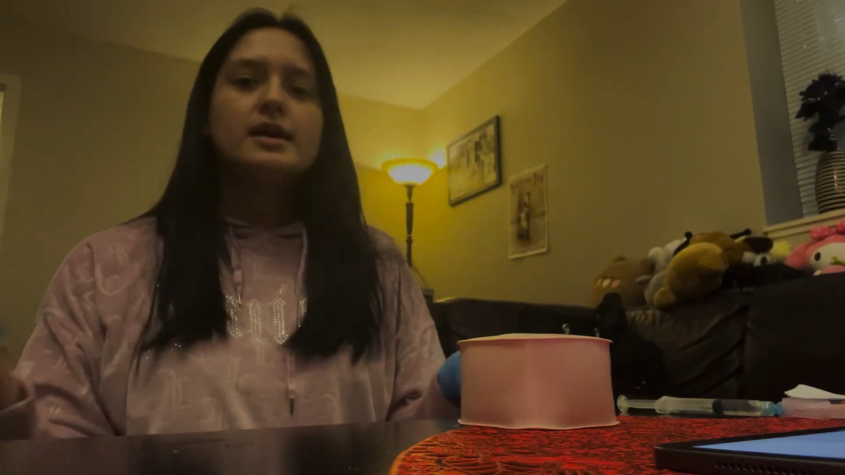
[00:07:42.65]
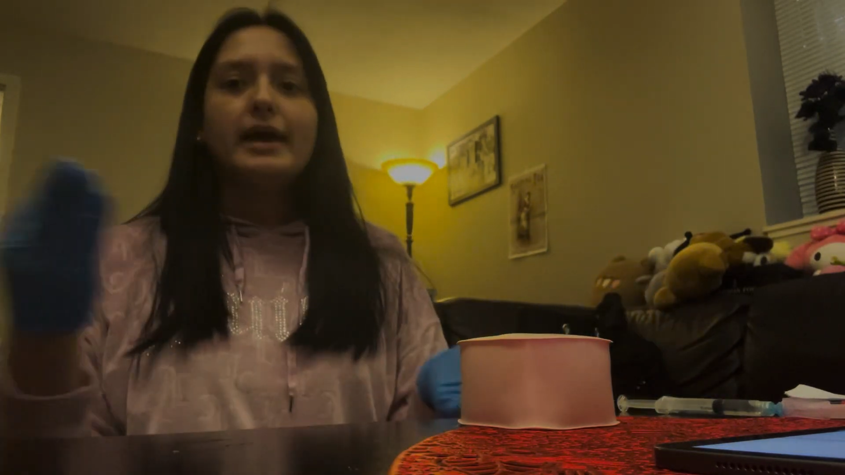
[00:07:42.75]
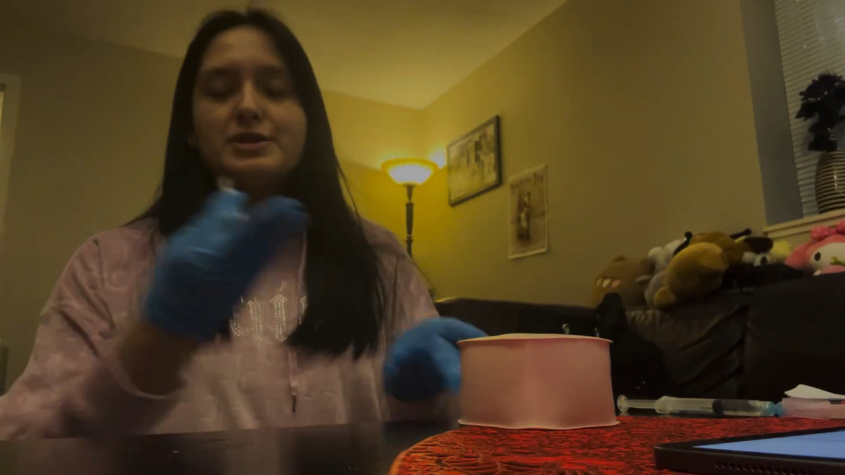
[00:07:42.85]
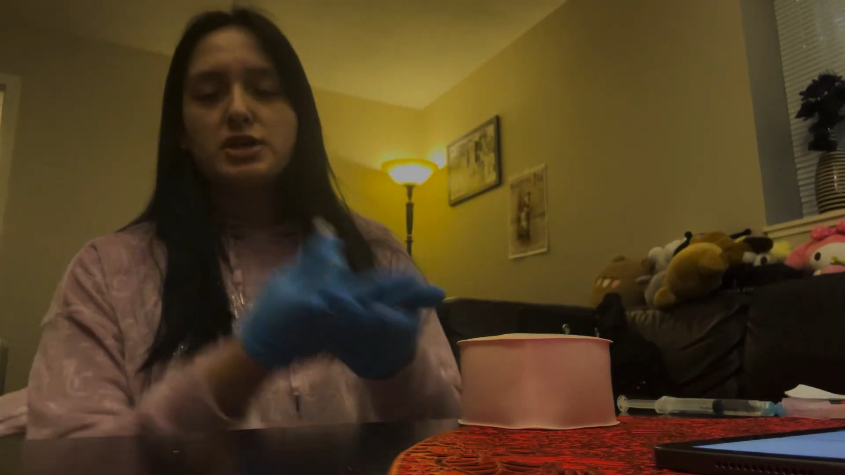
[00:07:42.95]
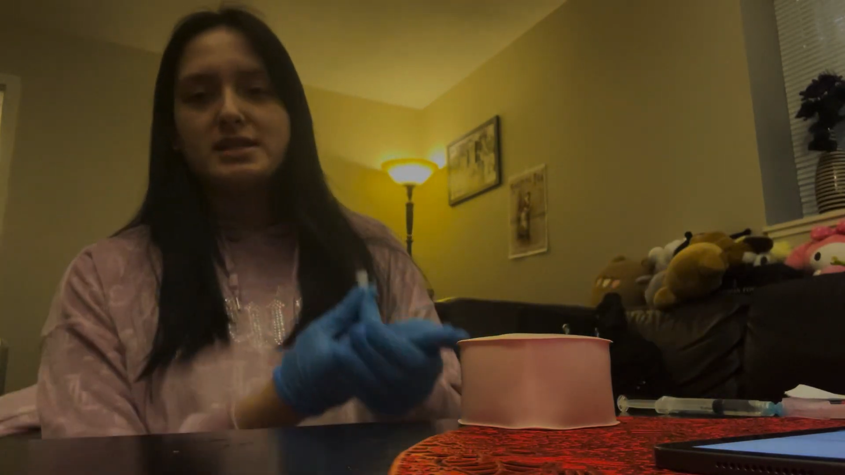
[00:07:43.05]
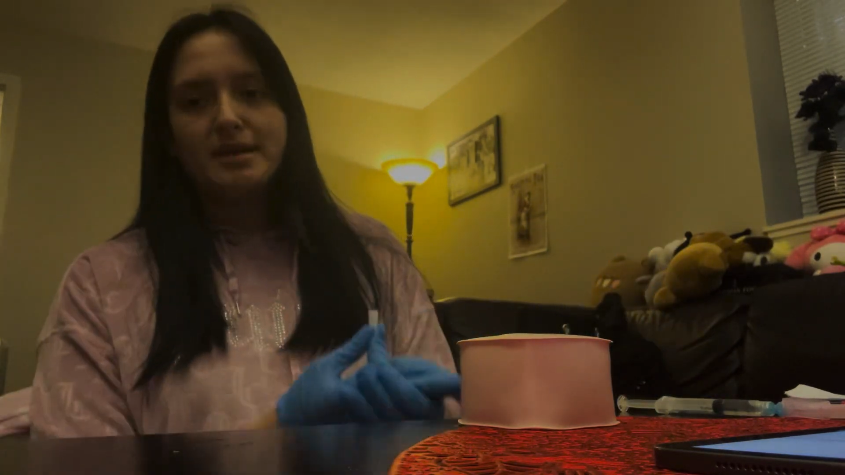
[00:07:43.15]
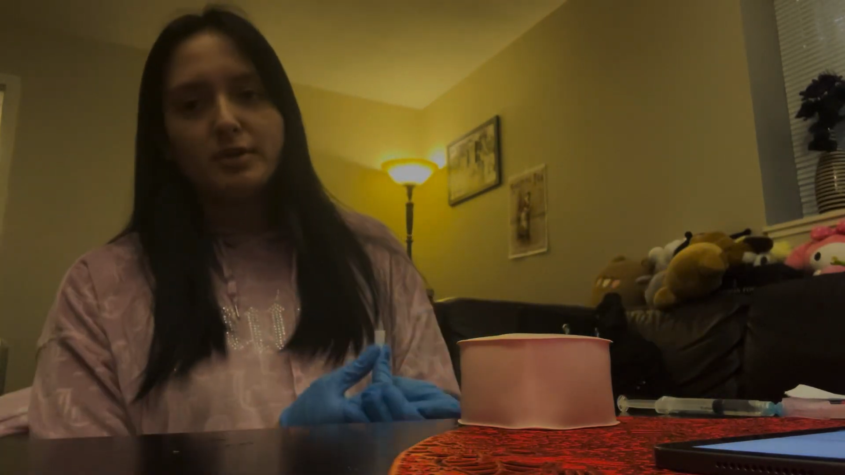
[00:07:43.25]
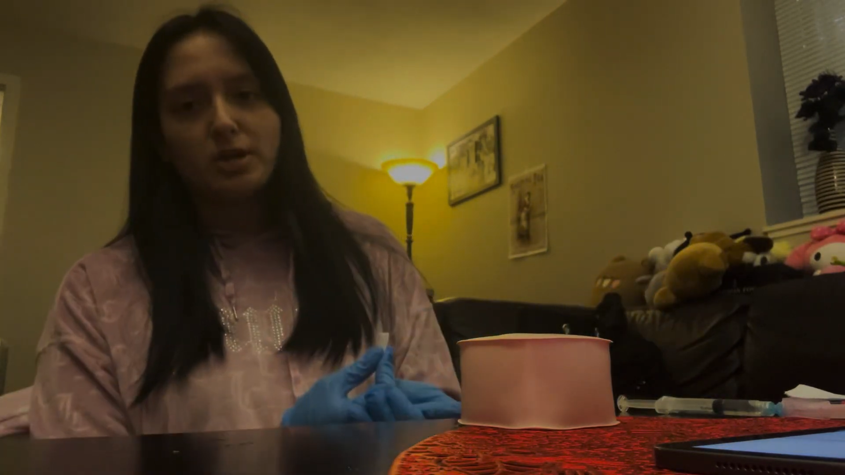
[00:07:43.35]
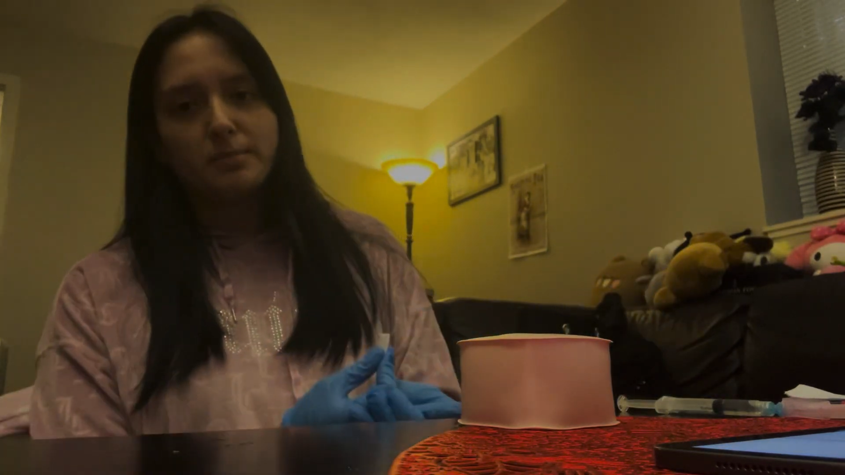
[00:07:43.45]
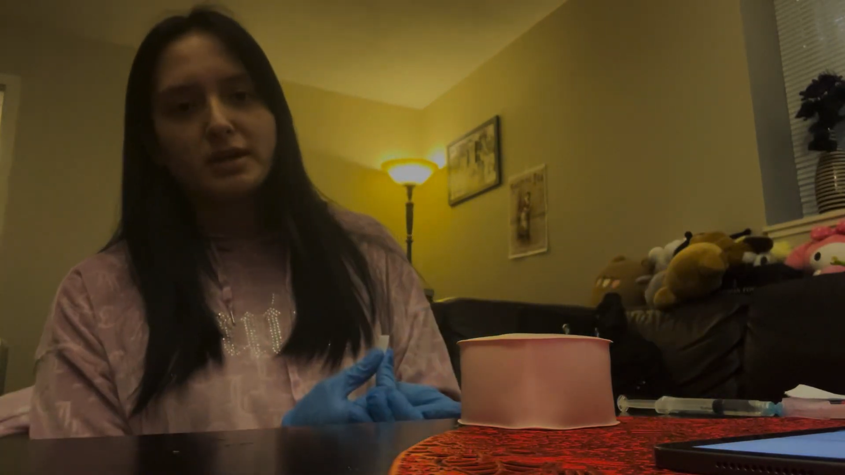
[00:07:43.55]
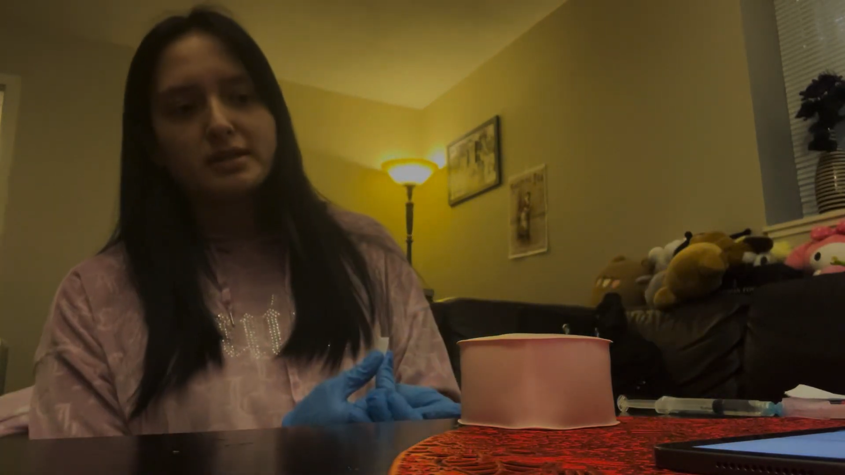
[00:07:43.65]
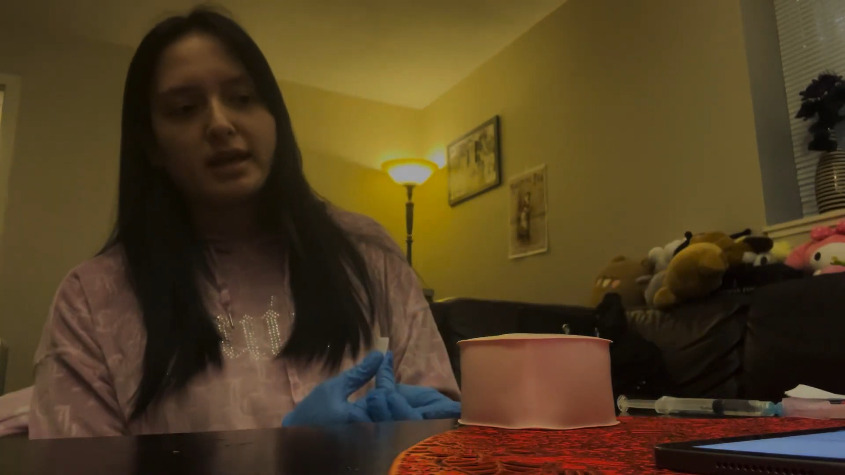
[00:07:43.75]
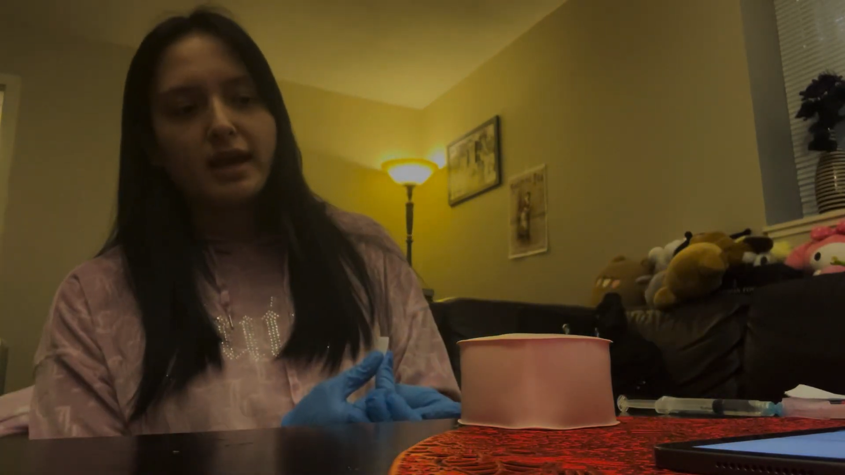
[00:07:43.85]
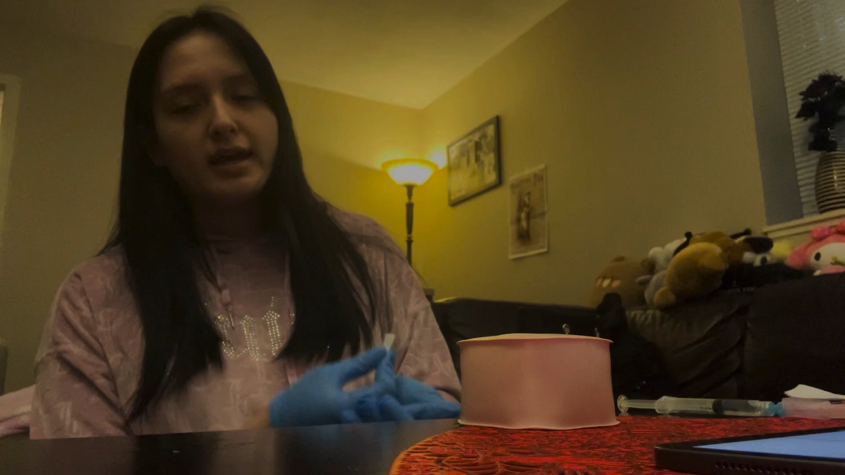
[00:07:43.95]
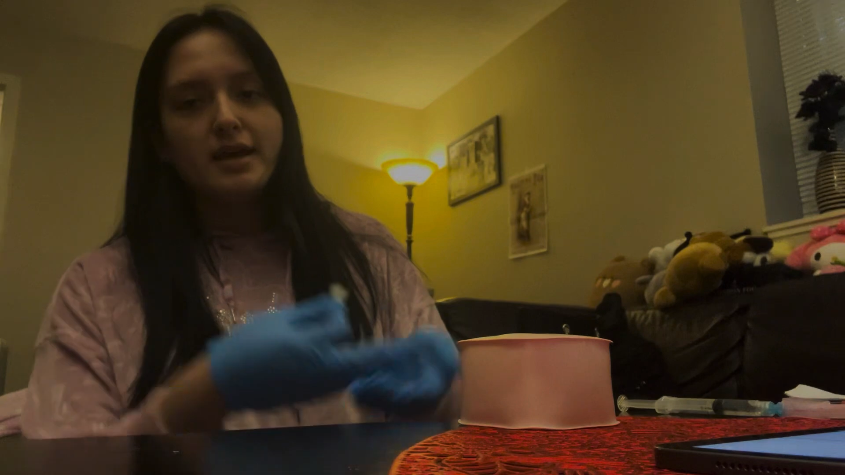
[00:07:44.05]
and she can tell me her
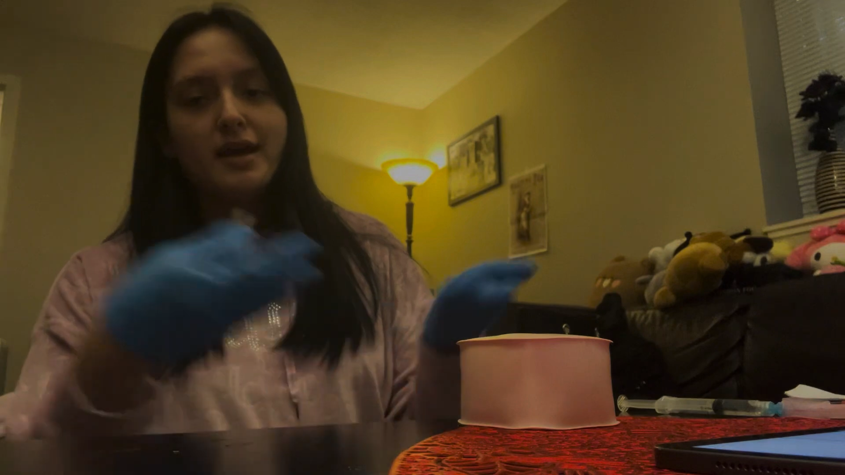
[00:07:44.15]
birthday,